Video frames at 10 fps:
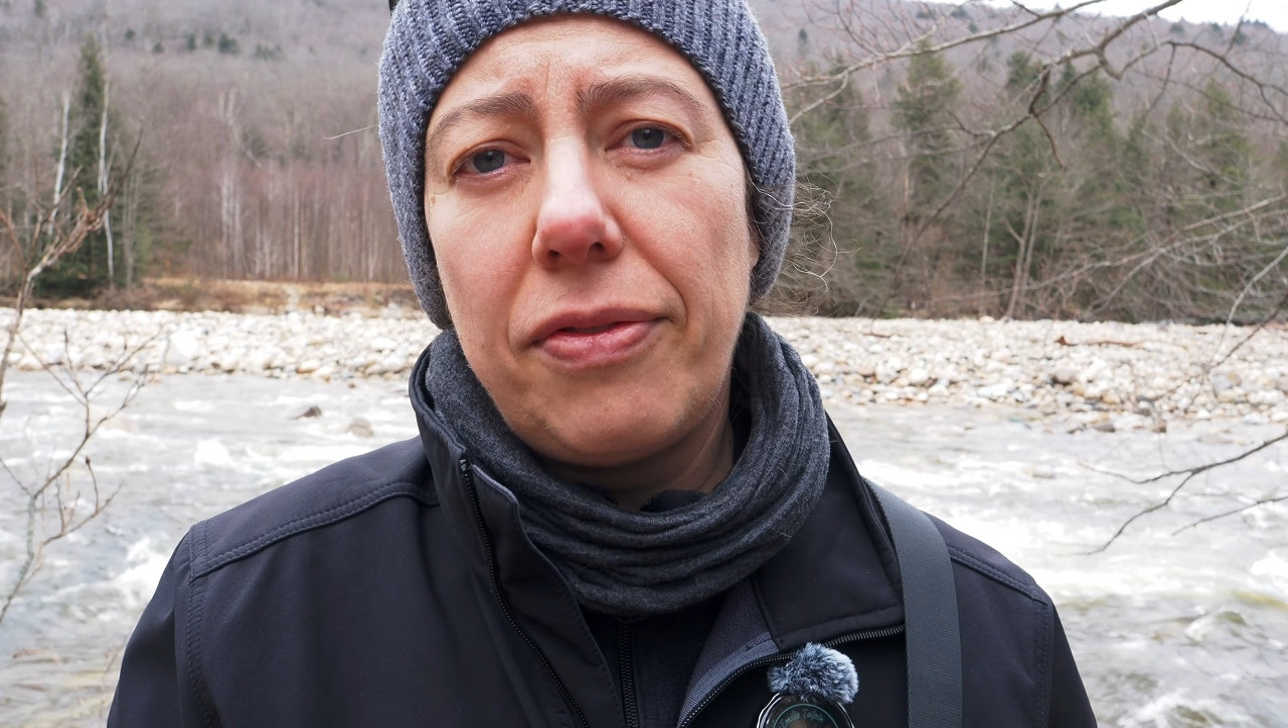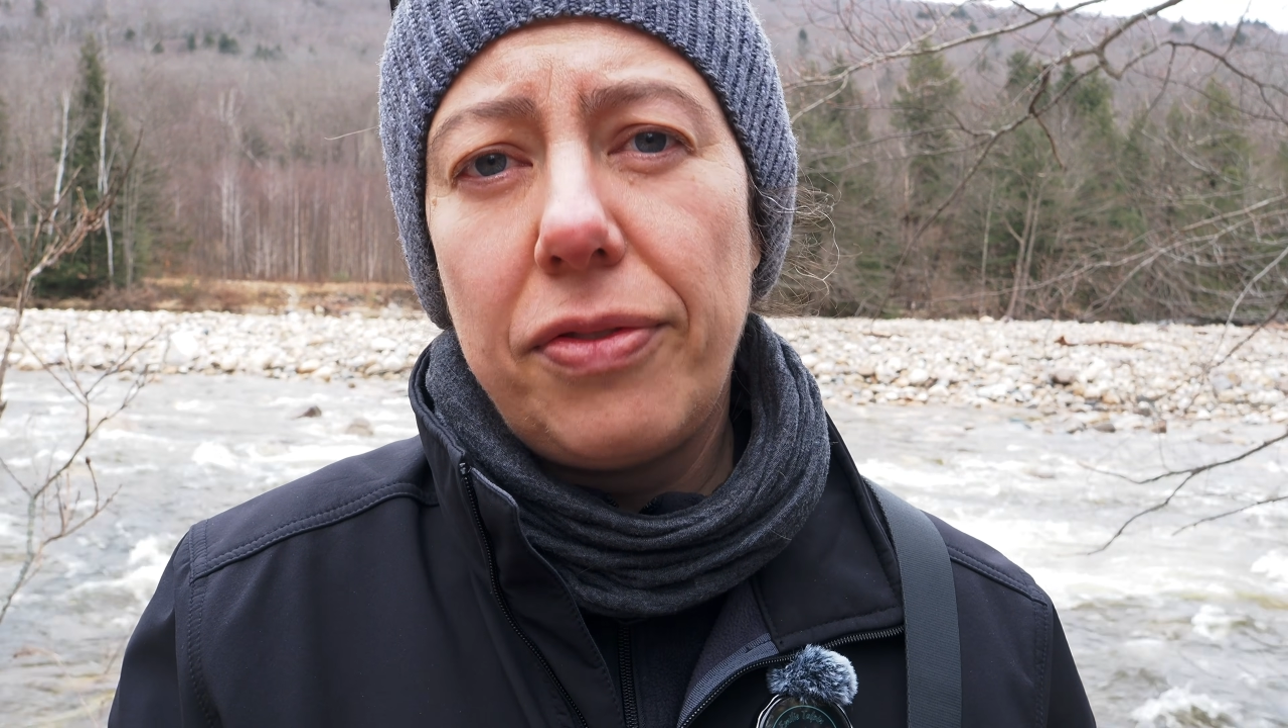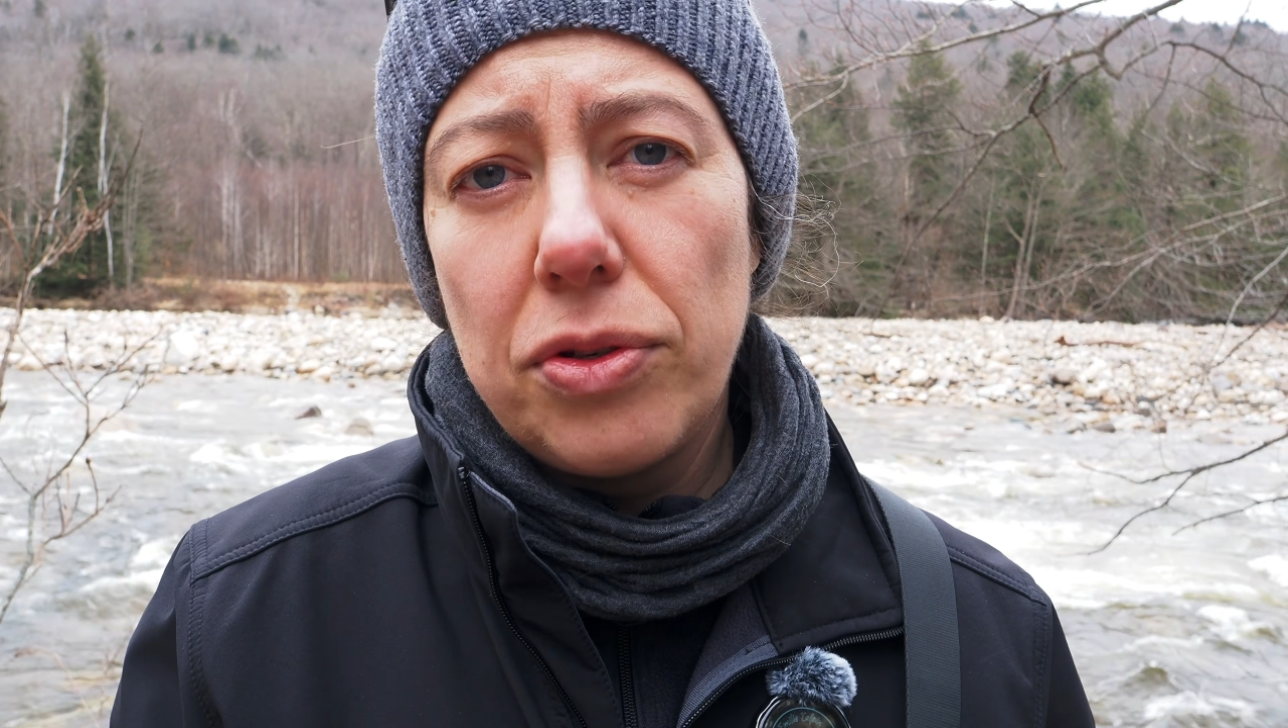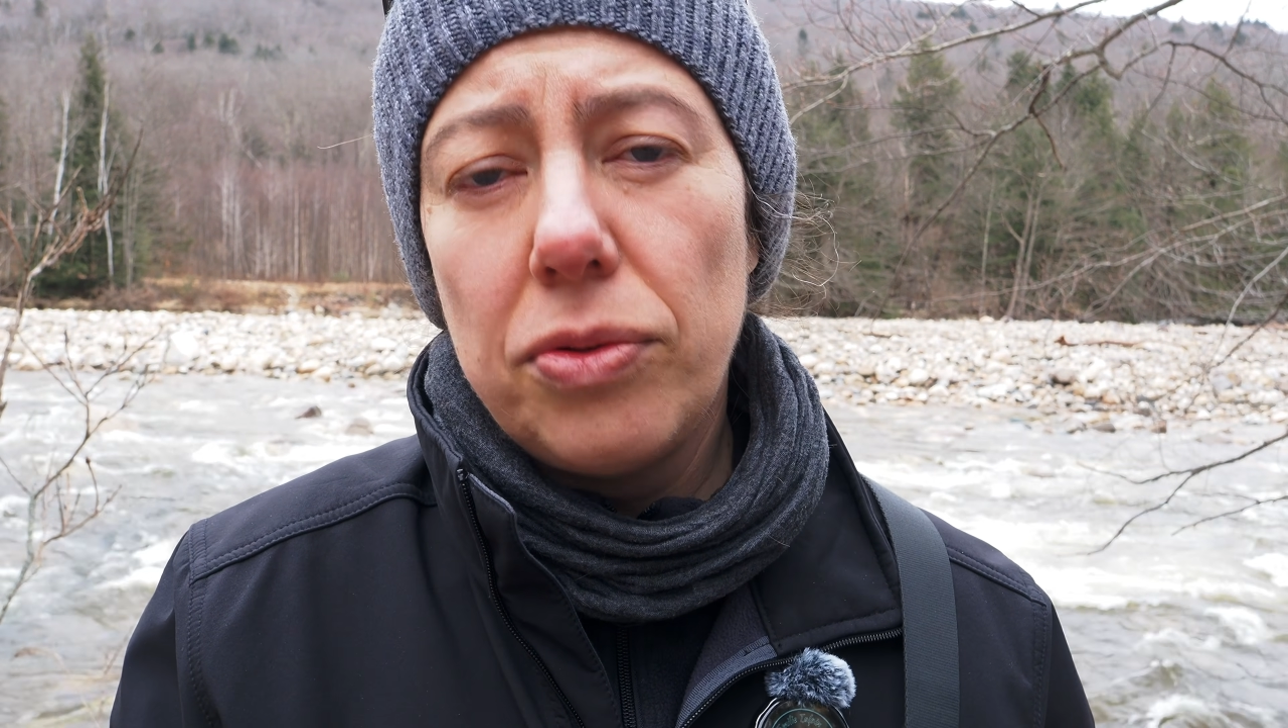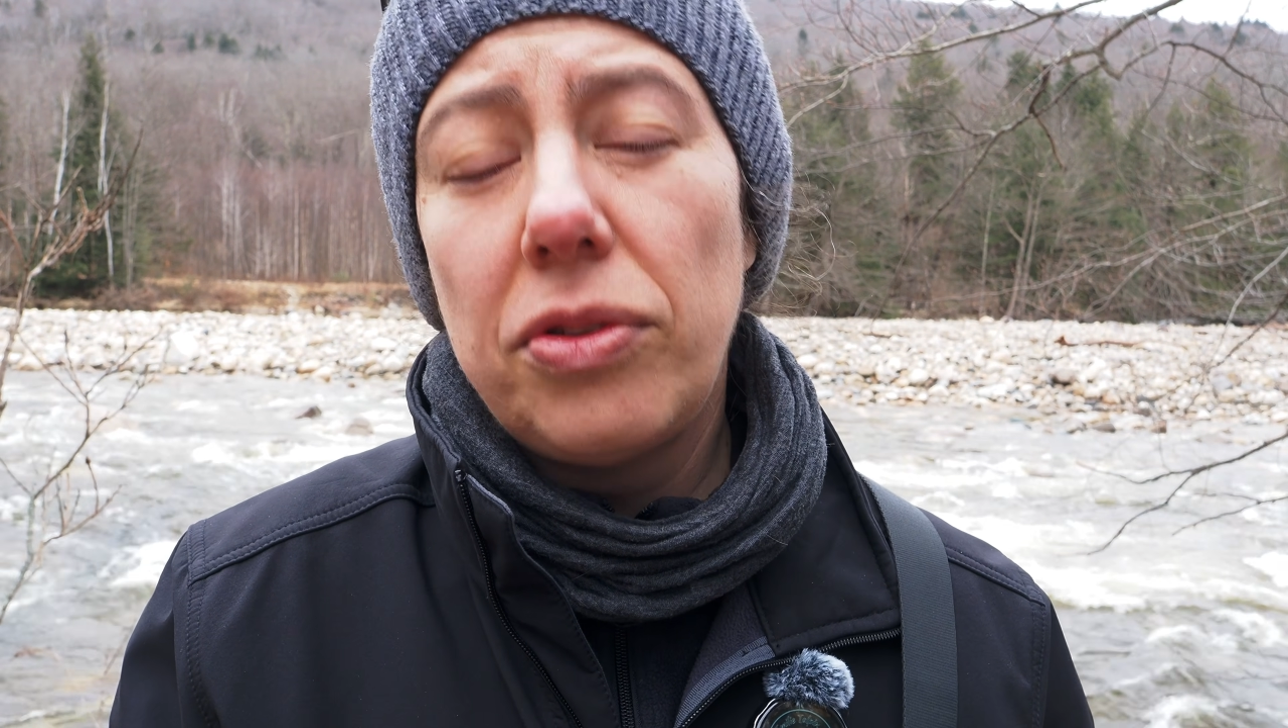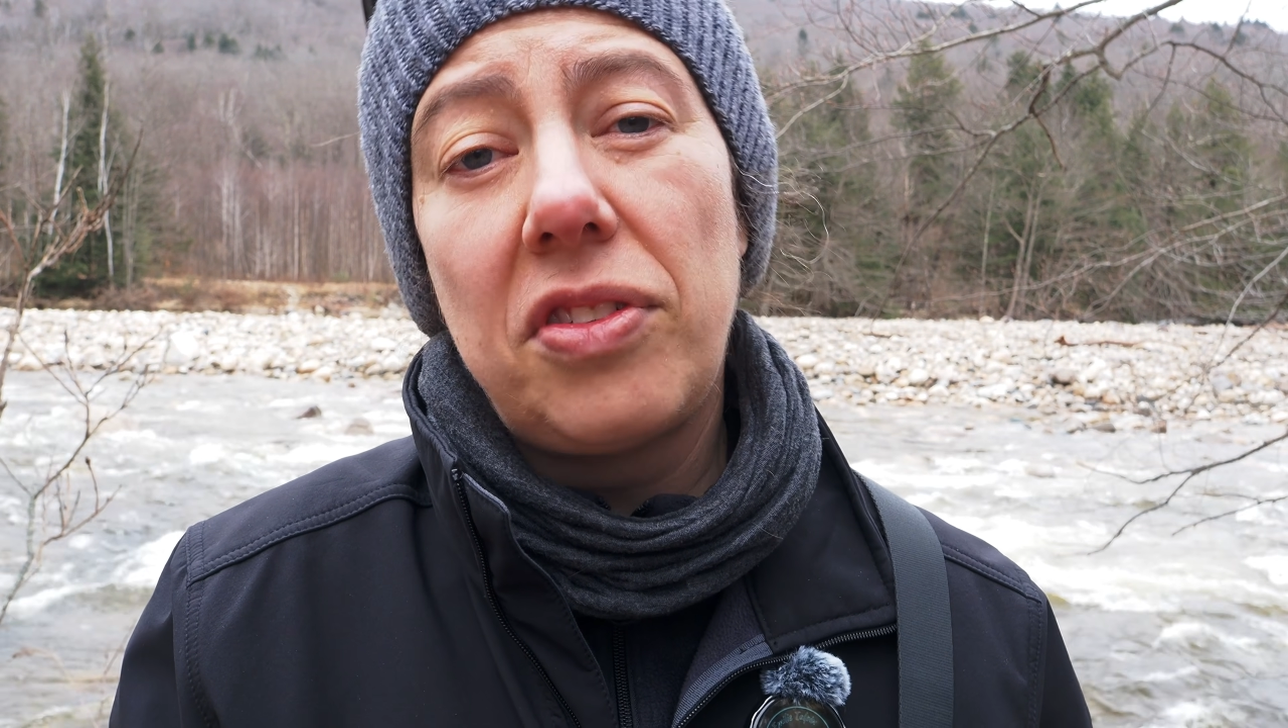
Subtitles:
view